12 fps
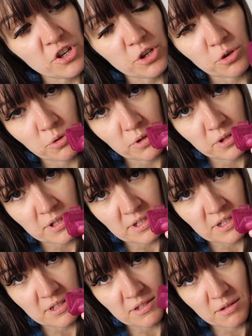So this
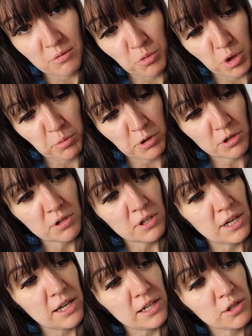is purple
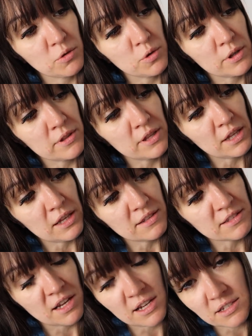and I call it the
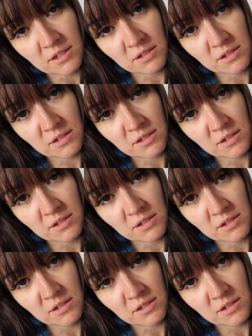size.